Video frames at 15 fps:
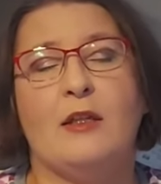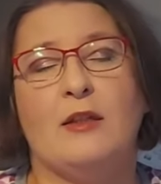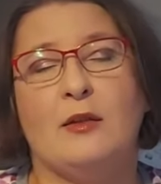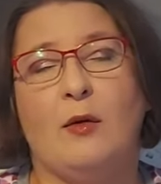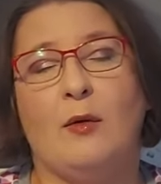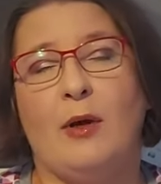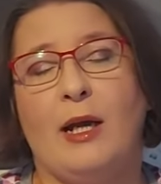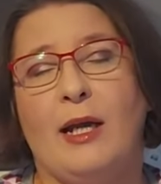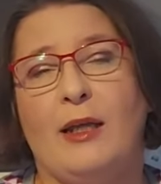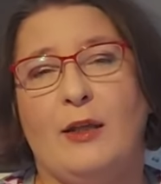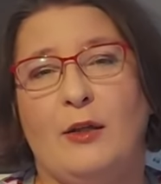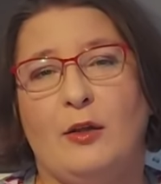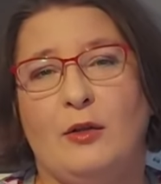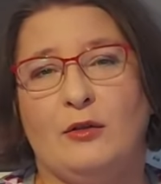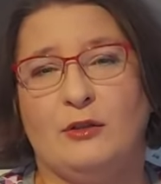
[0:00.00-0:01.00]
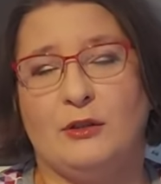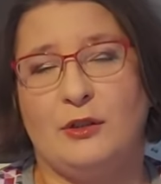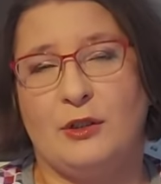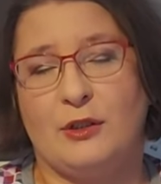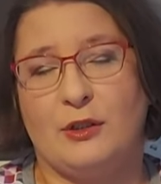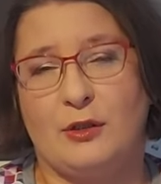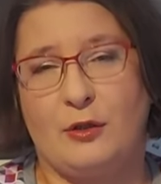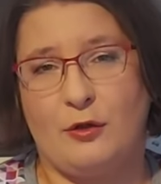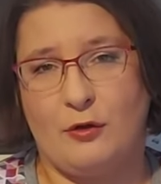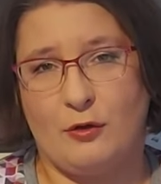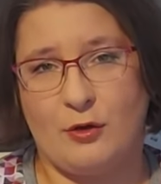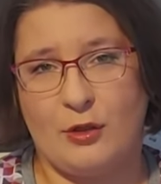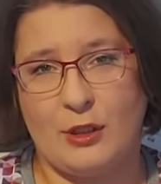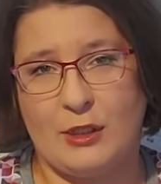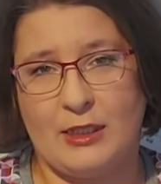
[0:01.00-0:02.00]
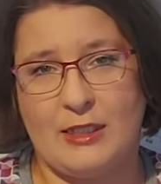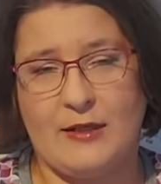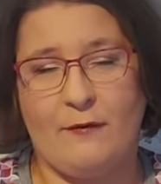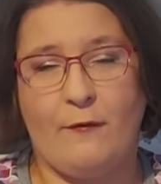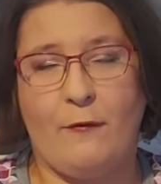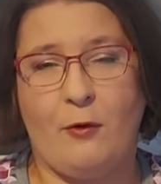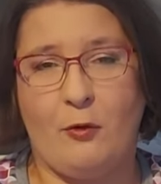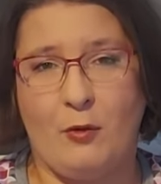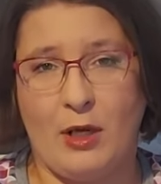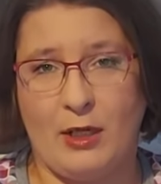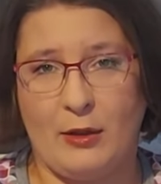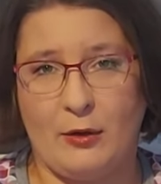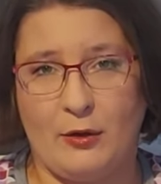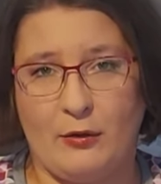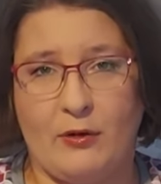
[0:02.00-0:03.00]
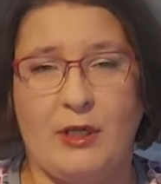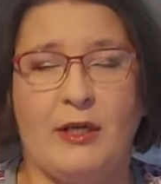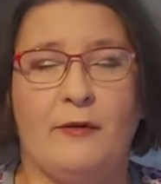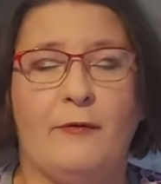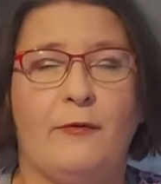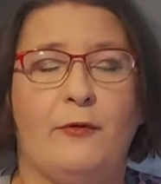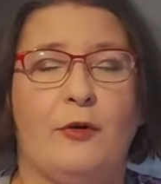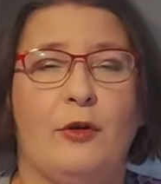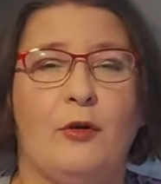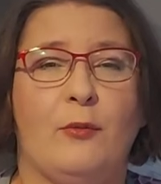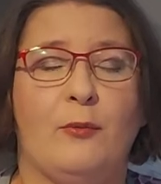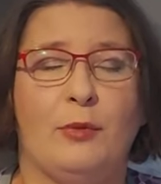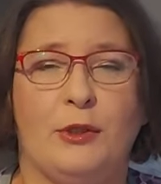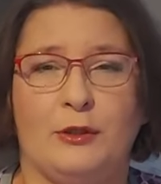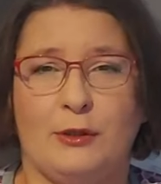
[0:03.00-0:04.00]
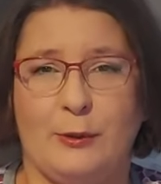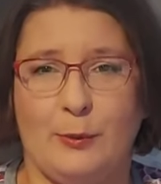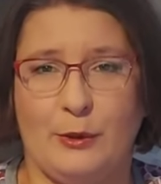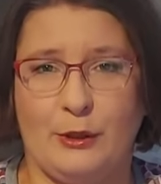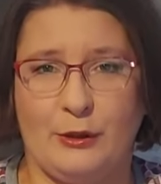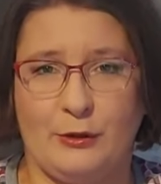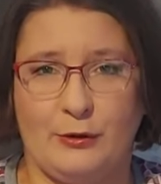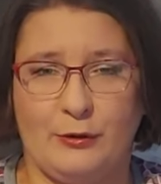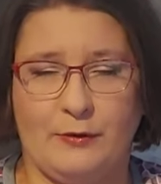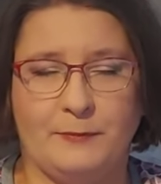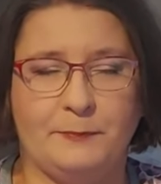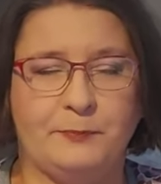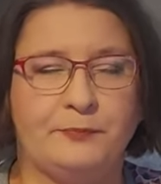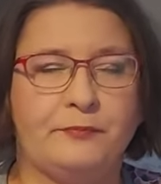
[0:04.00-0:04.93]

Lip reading: So I got this gorgeous faux angora from Beyond the Pink Door,